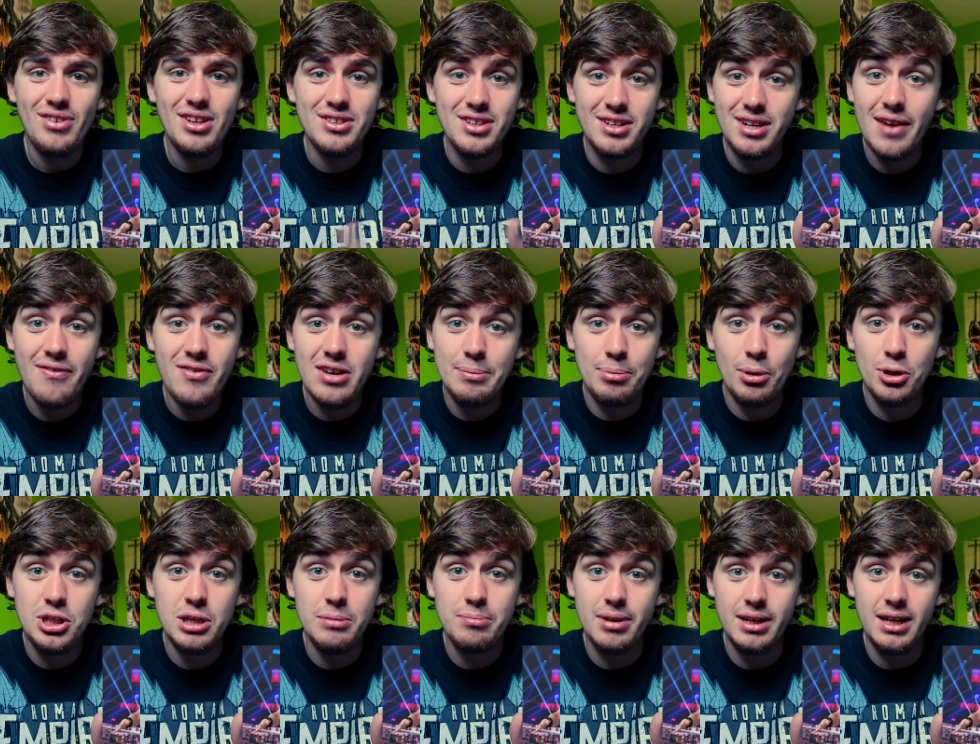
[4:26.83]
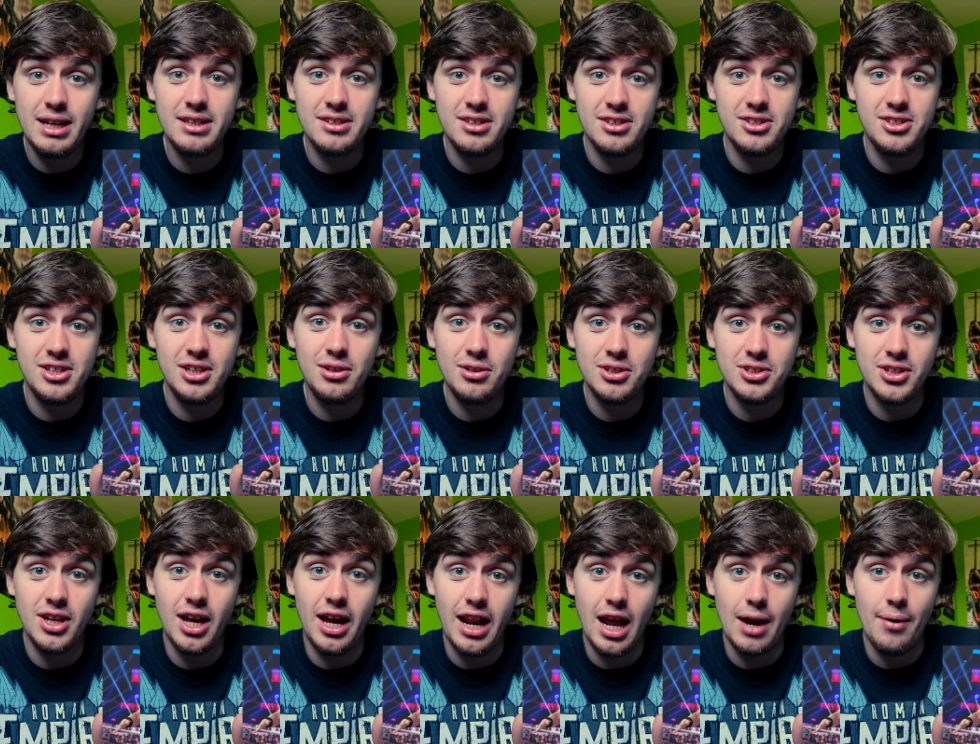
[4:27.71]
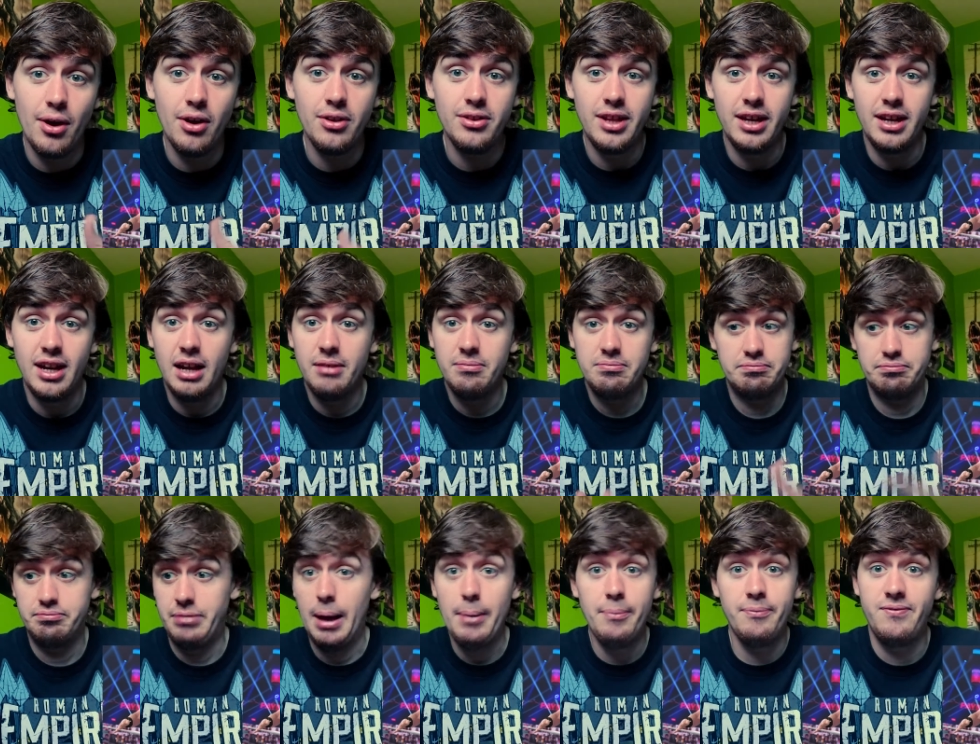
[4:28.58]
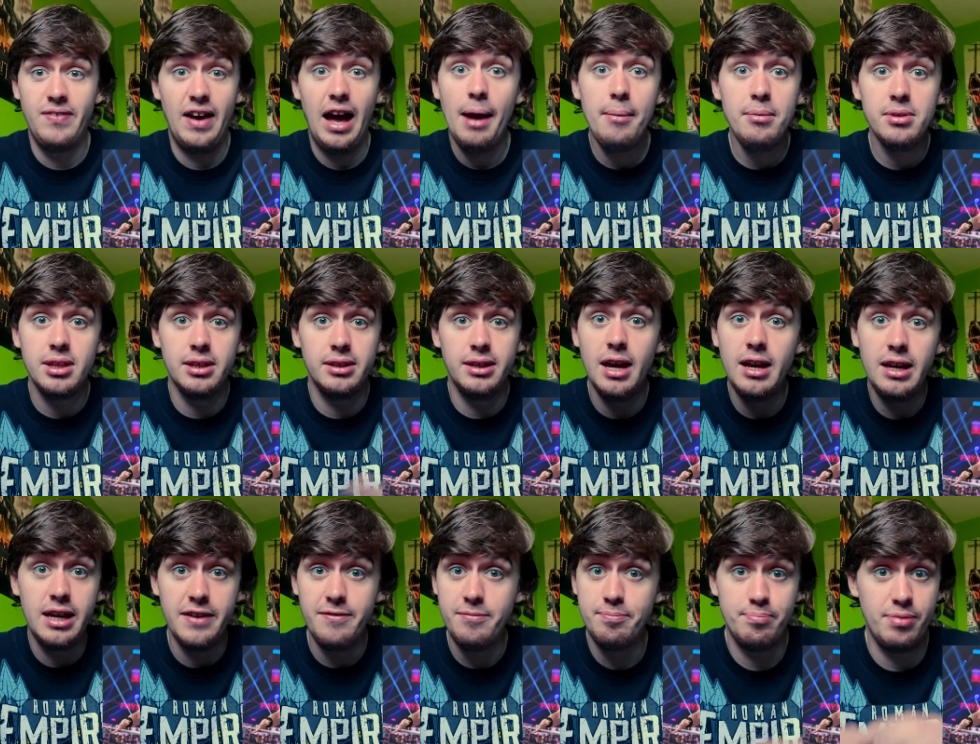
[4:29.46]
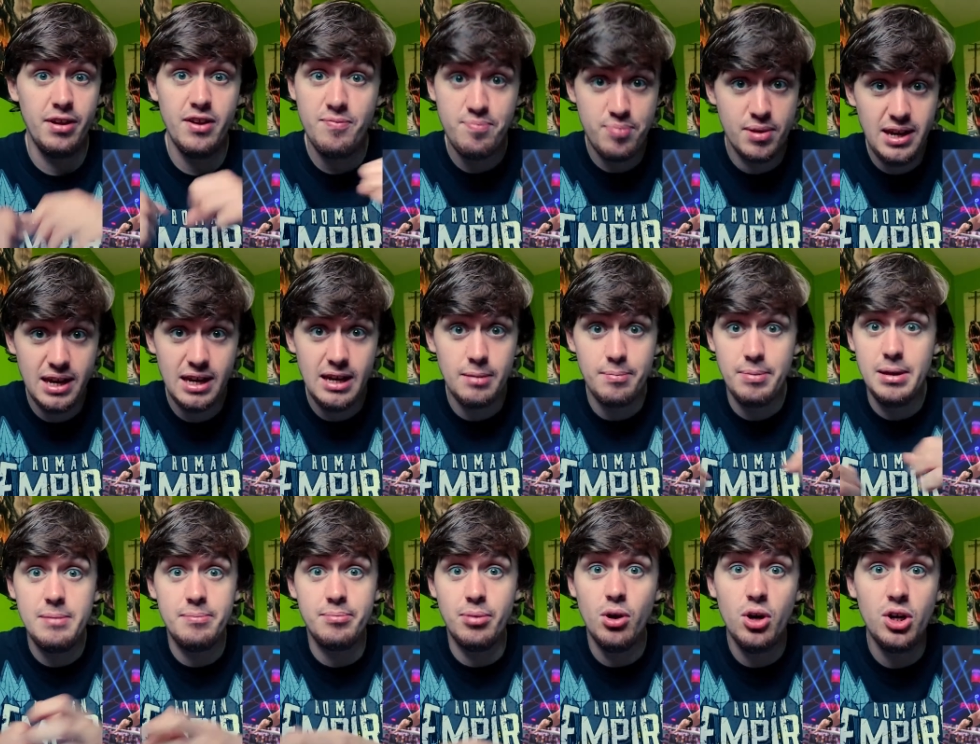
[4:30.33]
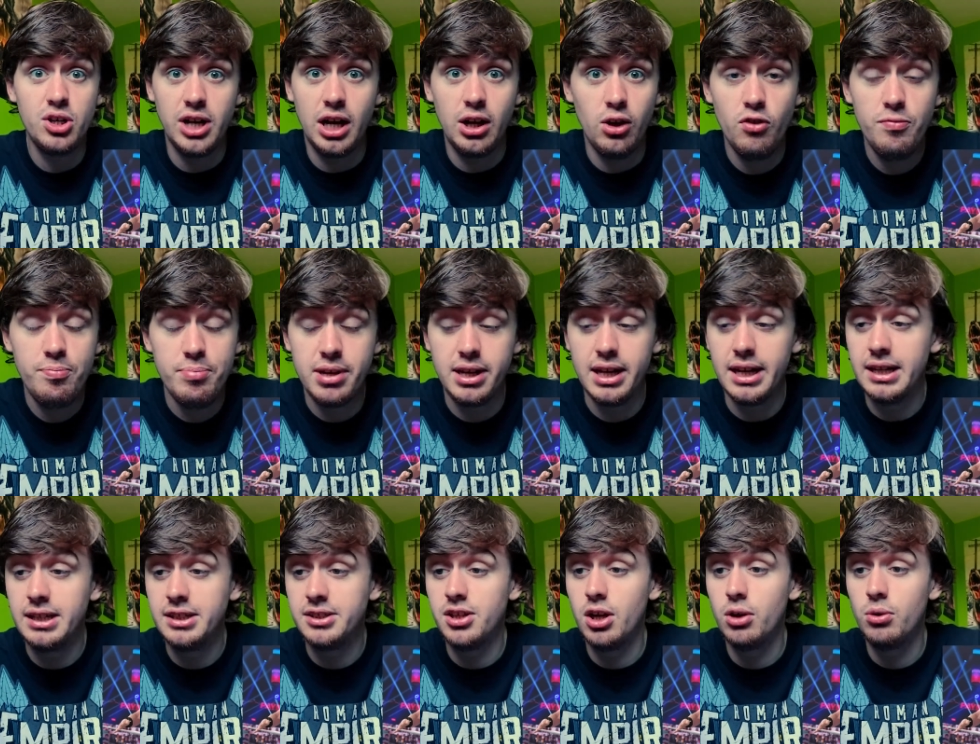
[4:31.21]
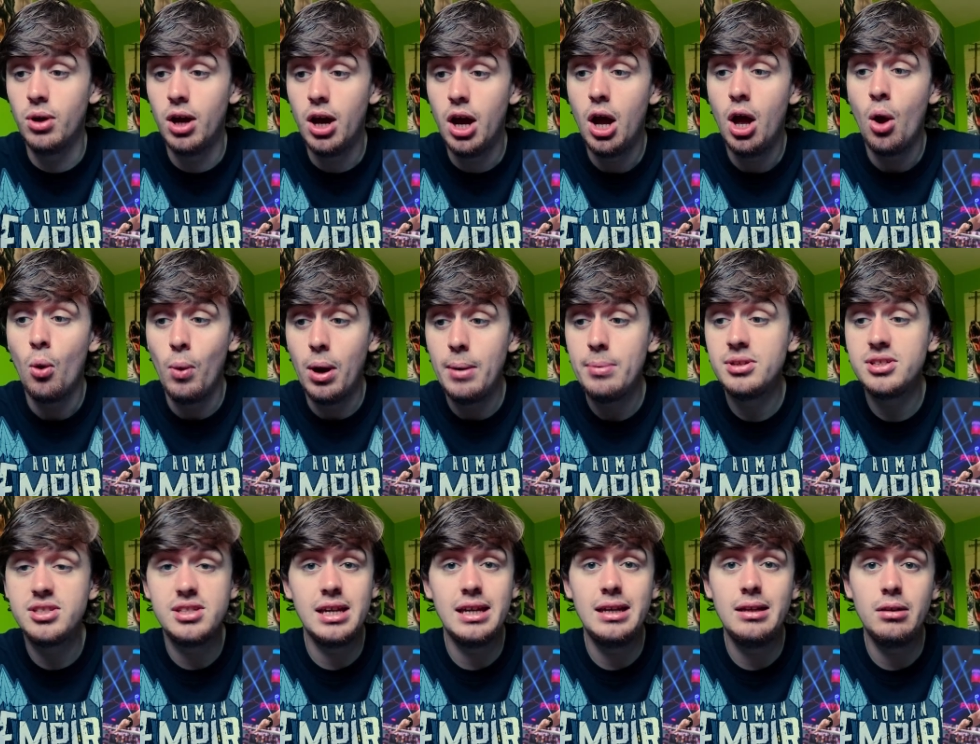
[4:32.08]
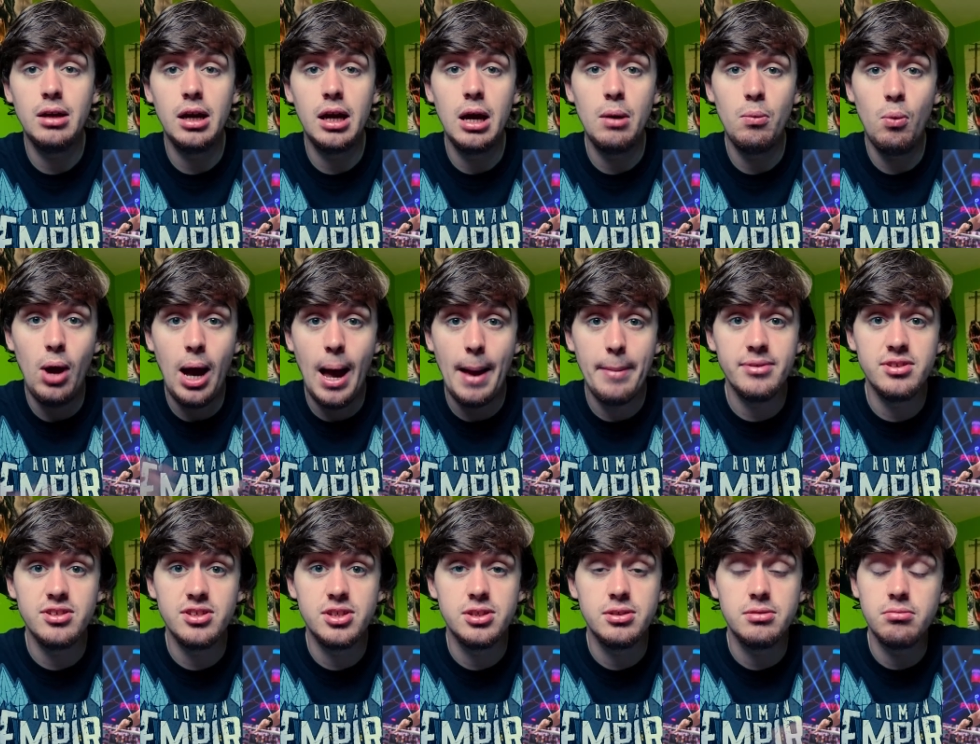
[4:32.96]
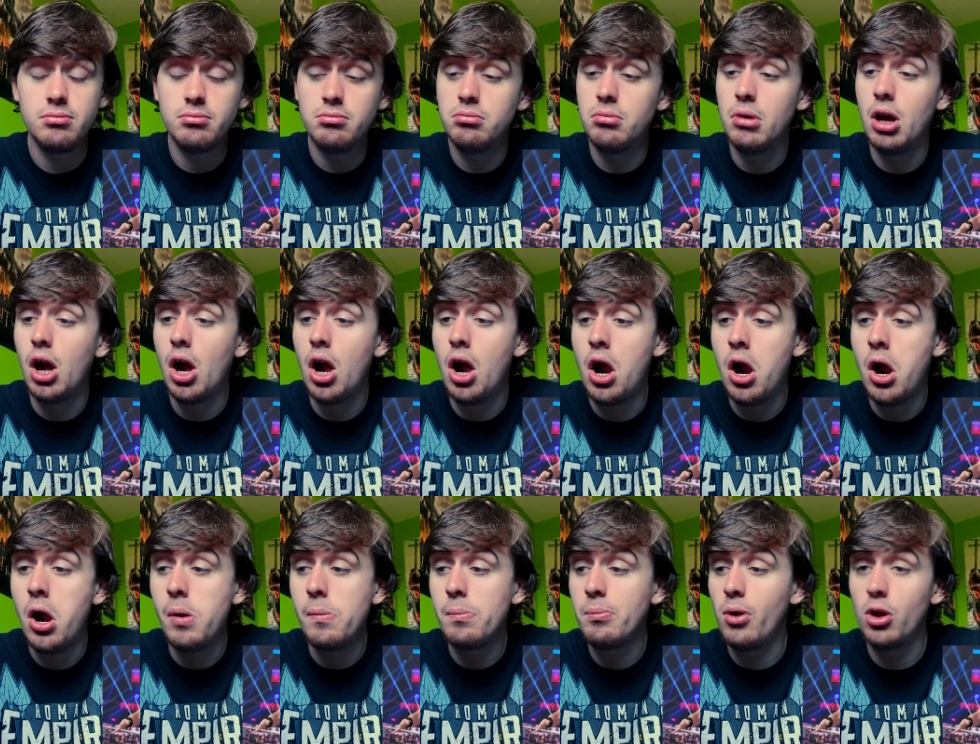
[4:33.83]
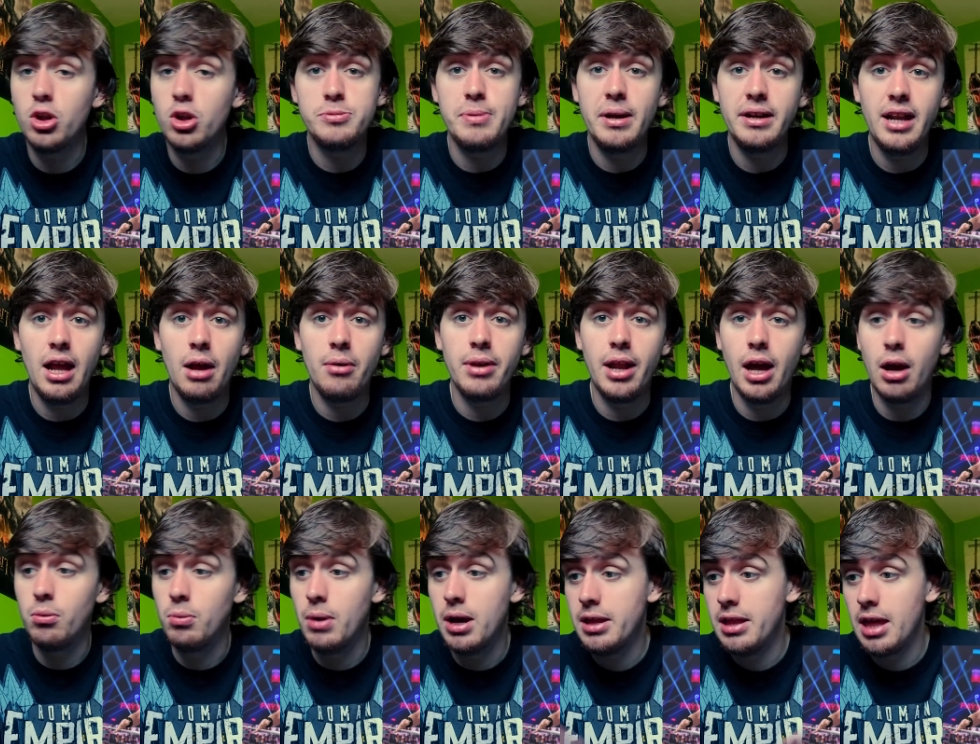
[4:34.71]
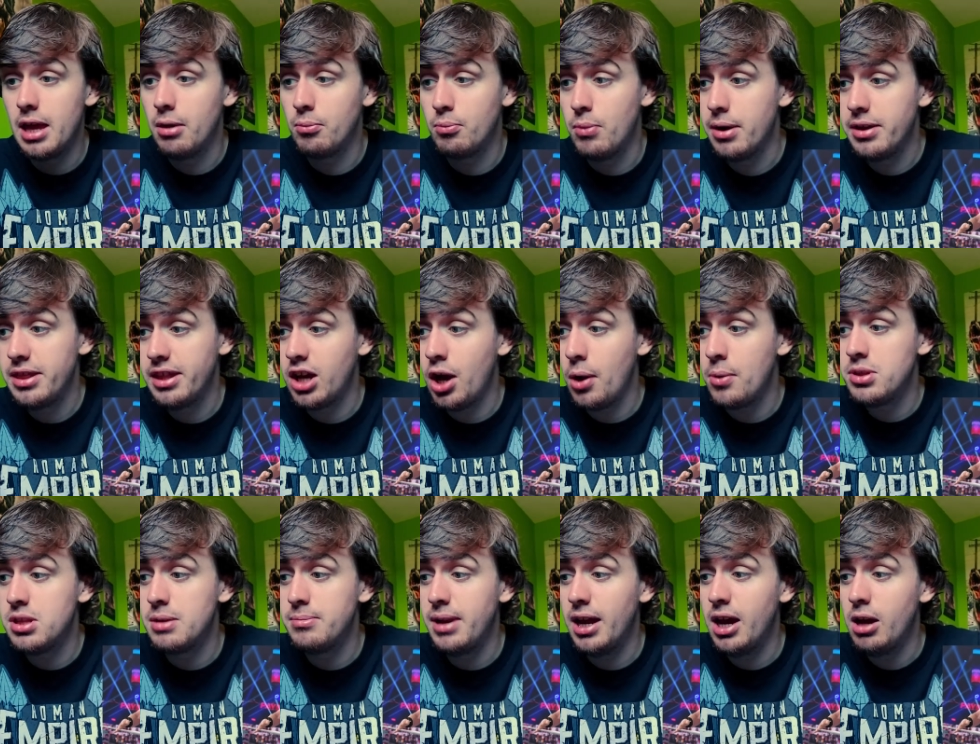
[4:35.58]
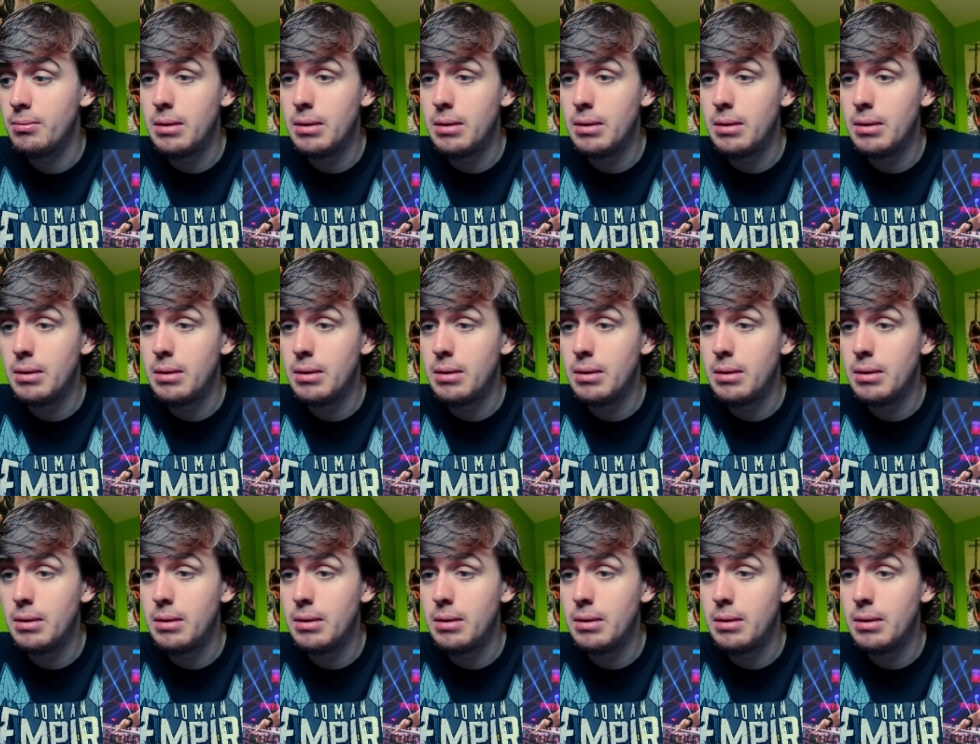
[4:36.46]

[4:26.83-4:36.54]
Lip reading: We're definitely pushing Big E as a single star now, aren't they? And I'm fine with it. Yeah, give Big E a big push. I love Big E, so we will see what happens on SmackDown now, where they go with him now.